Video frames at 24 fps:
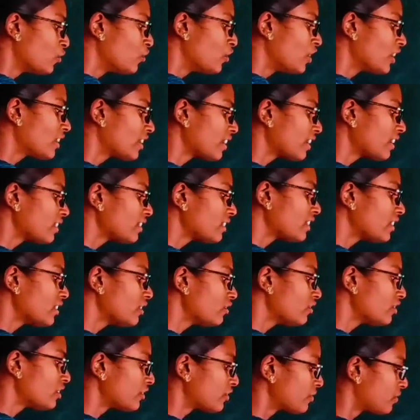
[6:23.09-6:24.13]
We can
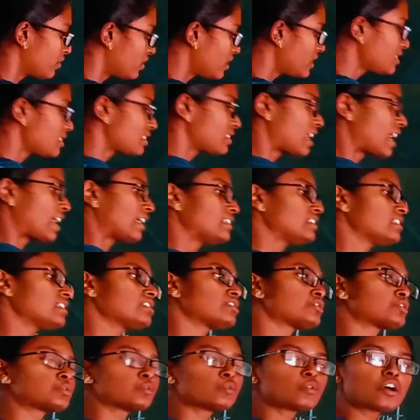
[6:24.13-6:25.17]
give different
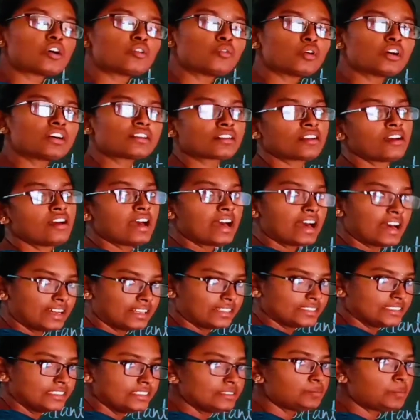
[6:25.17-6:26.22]
sizes to our
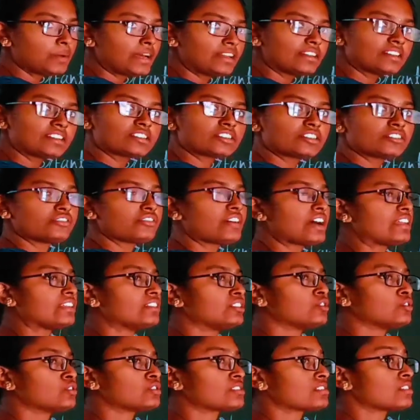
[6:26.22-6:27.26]
heading, paragraph,
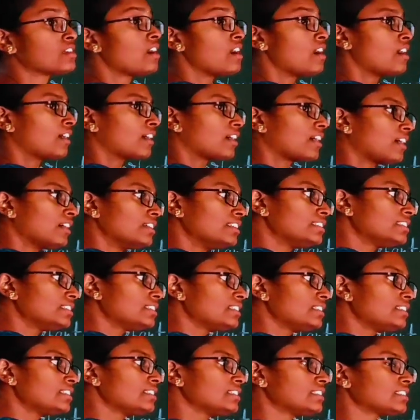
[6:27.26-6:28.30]
and those
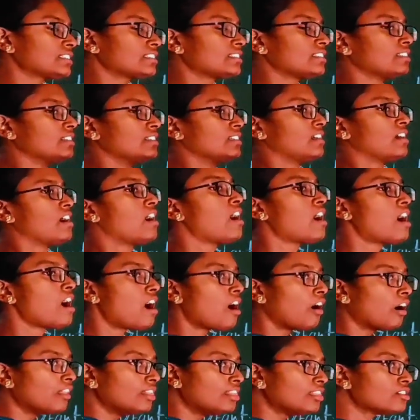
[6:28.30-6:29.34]
container.
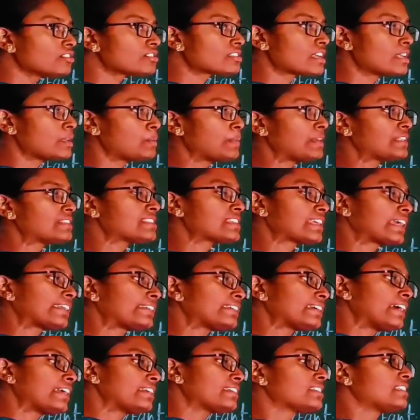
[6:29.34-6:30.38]
All those elements
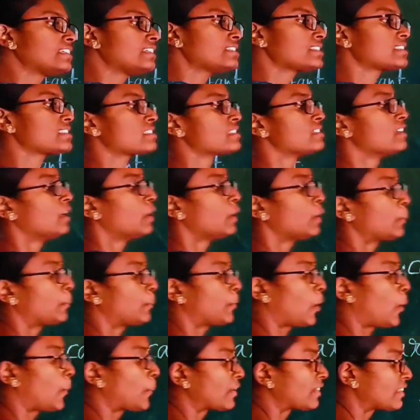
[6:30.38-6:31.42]
can get these
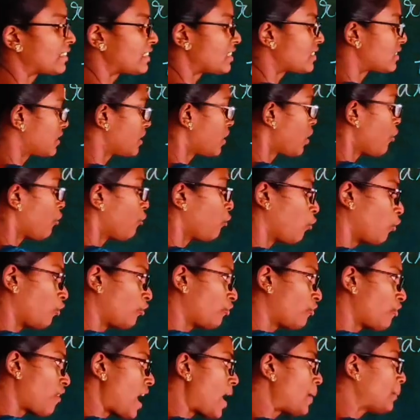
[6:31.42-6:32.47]
properties.
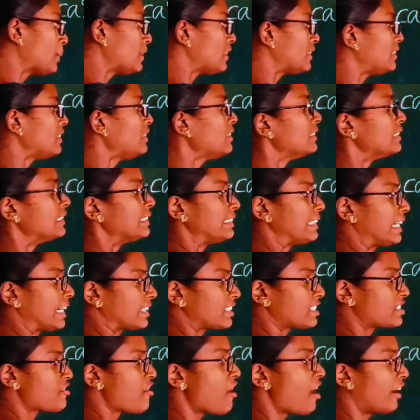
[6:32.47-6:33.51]
Font family,
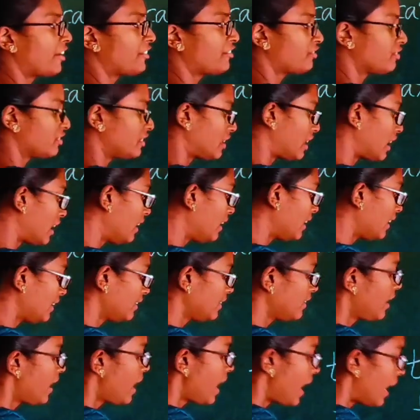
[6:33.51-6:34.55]
text hyphen
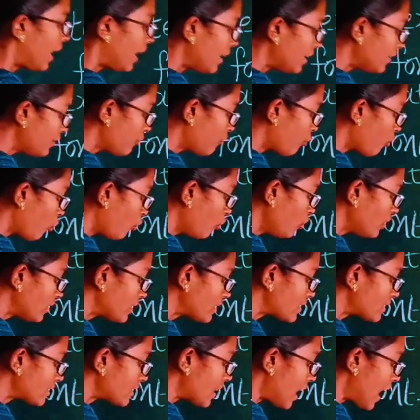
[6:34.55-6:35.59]
align, and
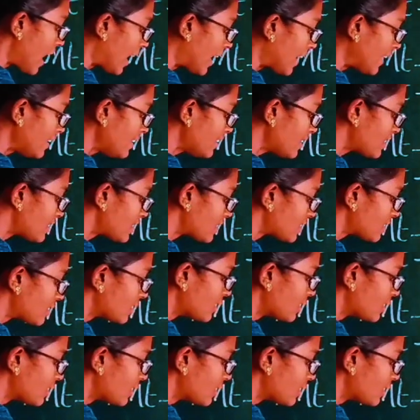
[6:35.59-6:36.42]
font size.